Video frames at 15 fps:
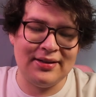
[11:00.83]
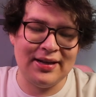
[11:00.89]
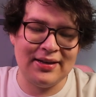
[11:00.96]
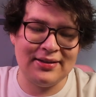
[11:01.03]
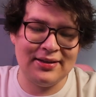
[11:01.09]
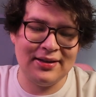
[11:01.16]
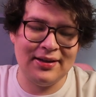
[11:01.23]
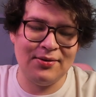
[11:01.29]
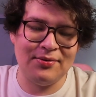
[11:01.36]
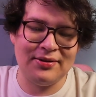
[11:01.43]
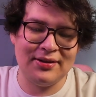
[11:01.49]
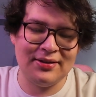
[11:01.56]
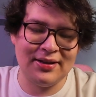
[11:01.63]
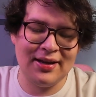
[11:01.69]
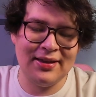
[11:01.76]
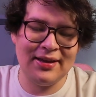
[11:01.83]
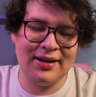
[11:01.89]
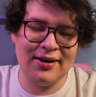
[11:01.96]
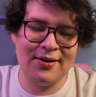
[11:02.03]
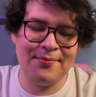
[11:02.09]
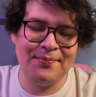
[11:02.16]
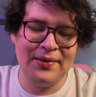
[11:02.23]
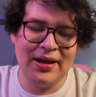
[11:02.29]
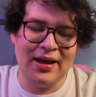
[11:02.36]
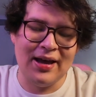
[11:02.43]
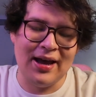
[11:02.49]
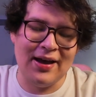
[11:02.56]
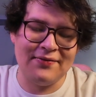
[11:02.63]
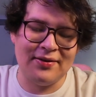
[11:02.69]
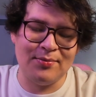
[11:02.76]
Tesla, which is on there.
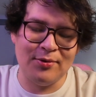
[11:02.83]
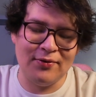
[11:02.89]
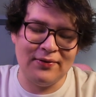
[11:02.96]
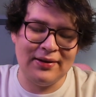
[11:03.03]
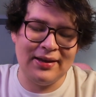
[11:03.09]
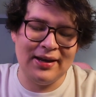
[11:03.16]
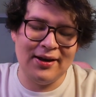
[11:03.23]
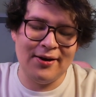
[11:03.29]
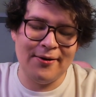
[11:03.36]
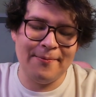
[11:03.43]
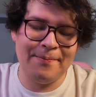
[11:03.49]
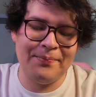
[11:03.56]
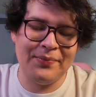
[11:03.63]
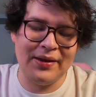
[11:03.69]
I have to move it there.